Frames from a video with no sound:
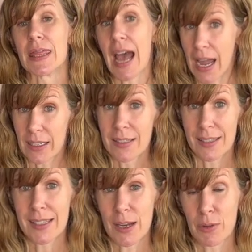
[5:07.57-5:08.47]
That is a
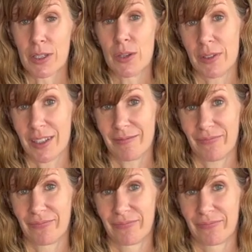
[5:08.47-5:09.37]
sacred union.
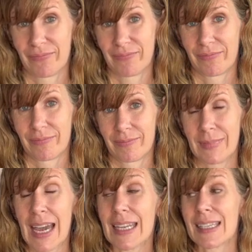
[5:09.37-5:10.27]

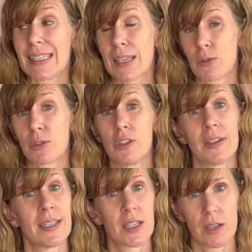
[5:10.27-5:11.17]
That is a sacred
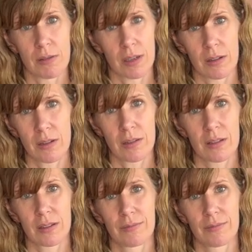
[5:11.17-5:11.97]
union here on earth.